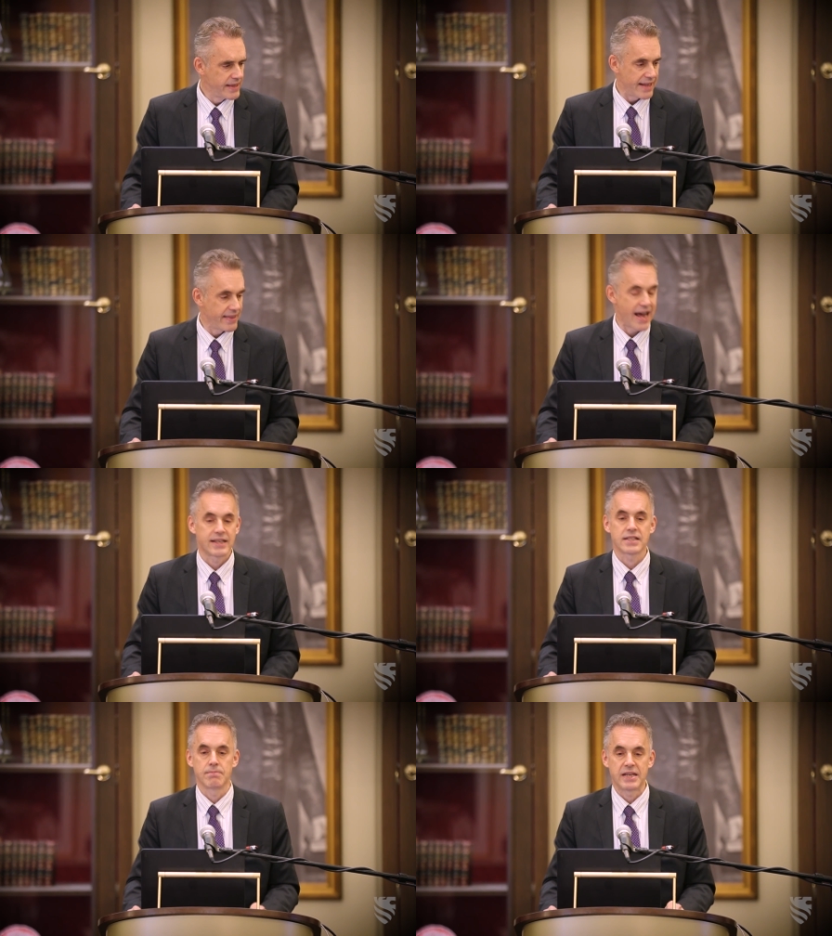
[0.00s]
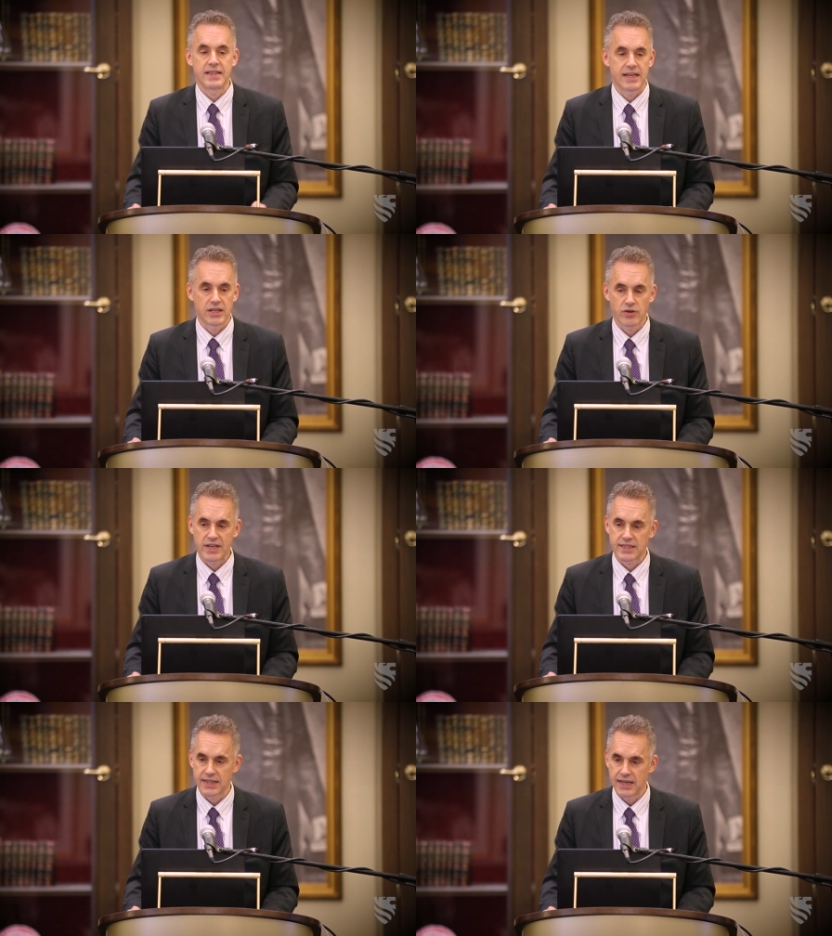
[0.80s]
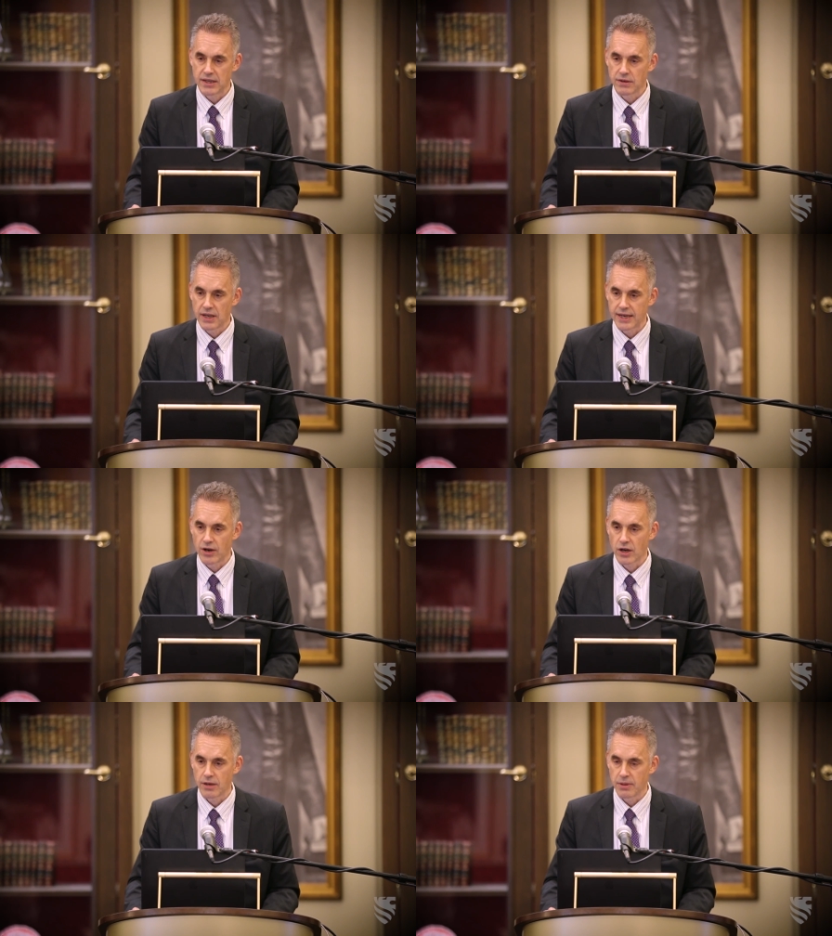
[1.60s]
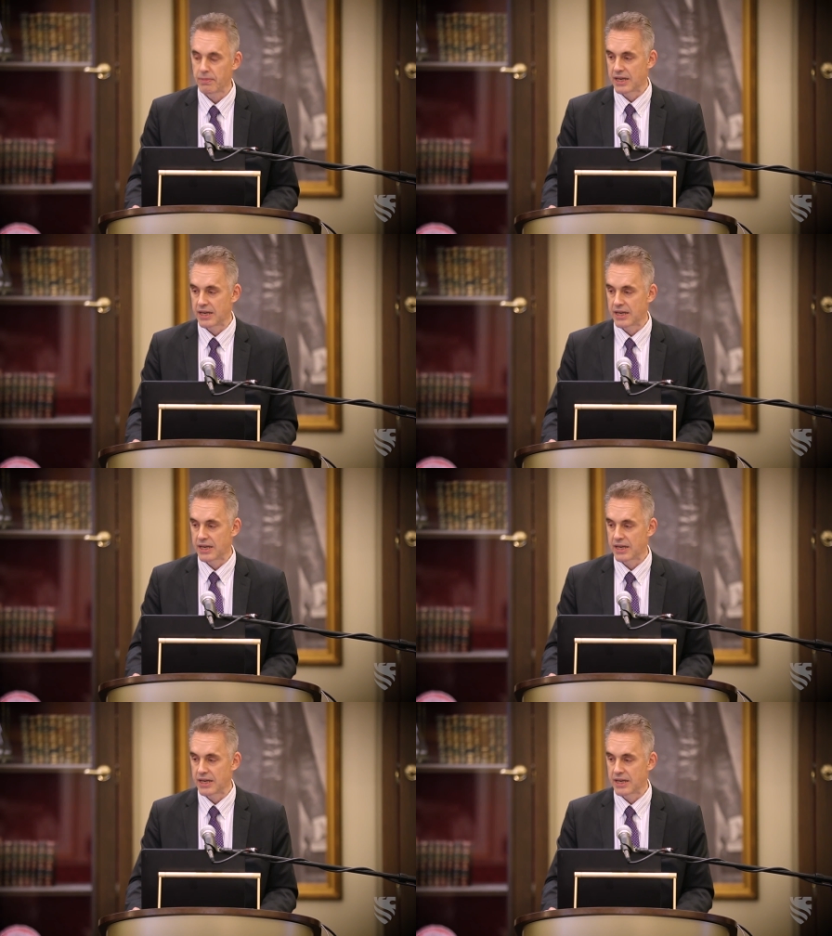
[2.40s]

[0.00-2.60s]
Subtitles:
that doesn't mean they address the underlying argument,